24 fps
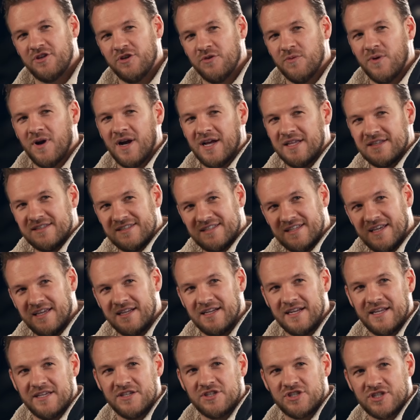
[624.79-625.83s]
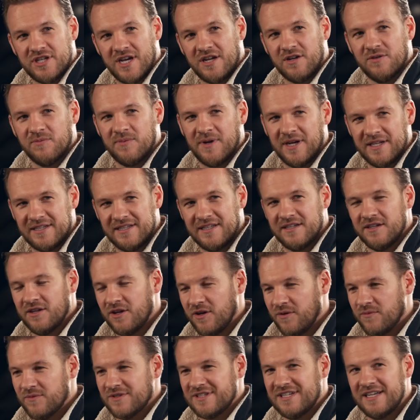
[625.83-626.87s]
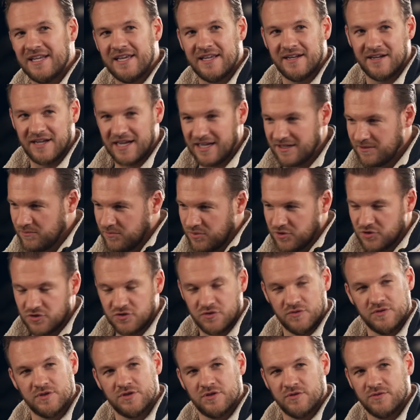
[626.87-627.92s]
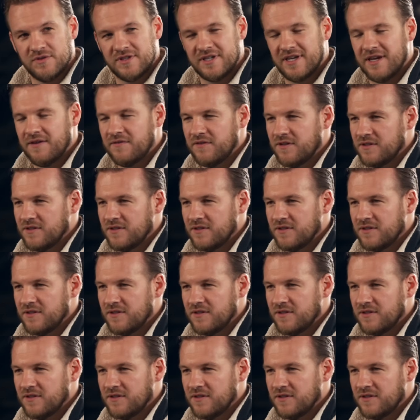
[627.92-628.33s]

you, I had seen Leigh's channel, but I didn't know it was Leigh, and I hadn't put 2 and 2 together.